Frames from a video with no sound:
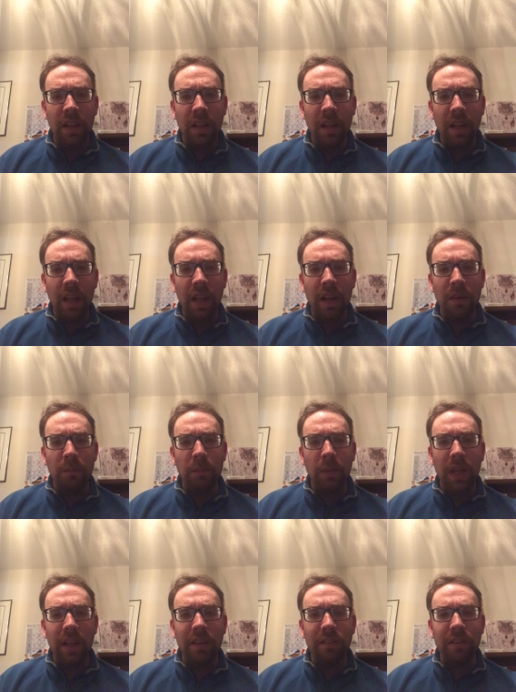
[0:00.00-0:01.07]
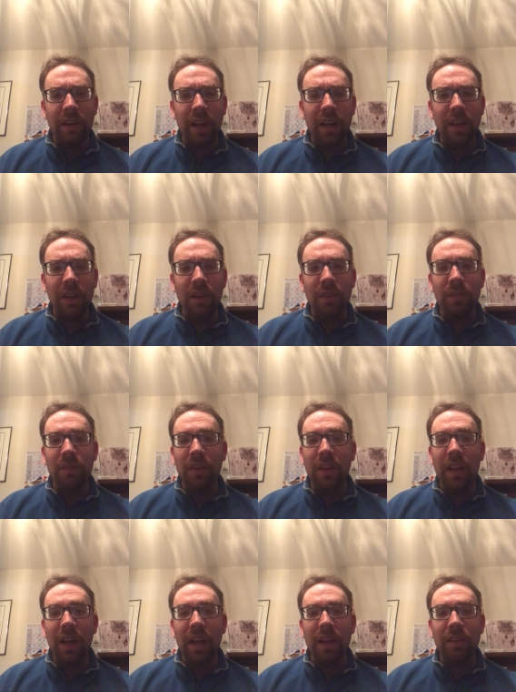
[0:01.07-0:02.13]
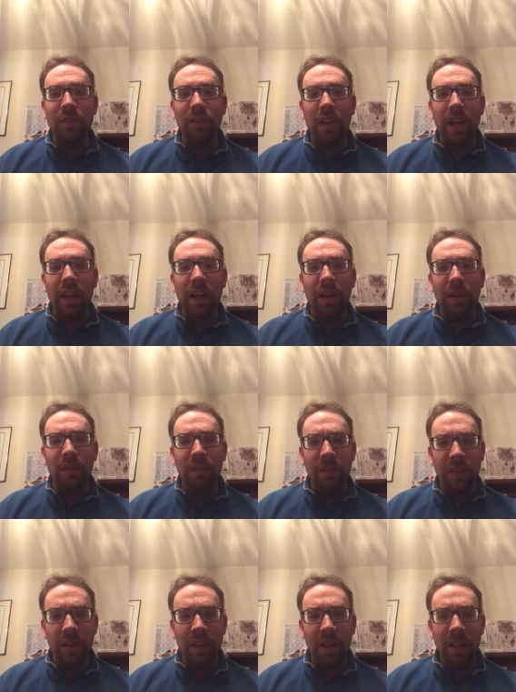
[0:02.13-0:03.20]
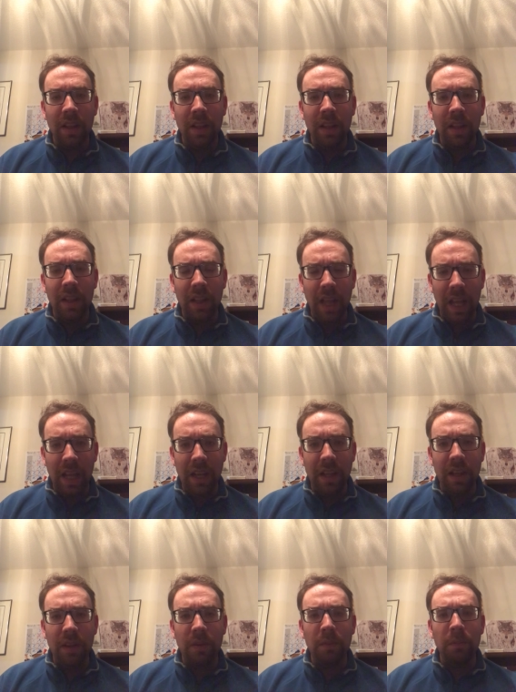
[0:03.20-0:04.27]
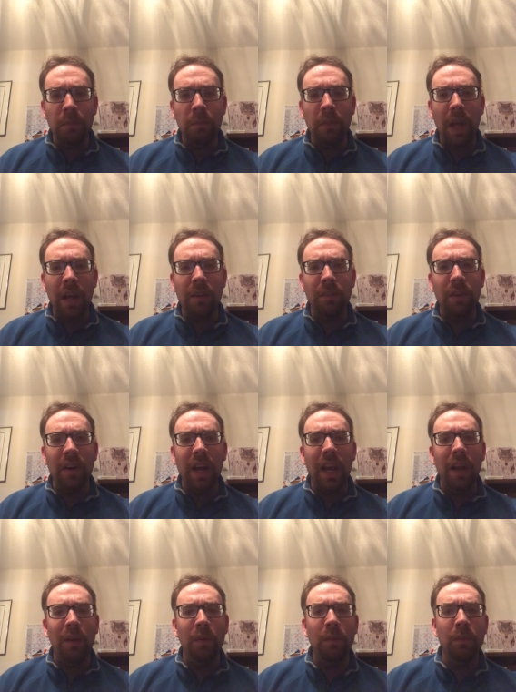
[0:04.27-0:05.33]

And please stay tuned for the next video. Thank you. Bye for now.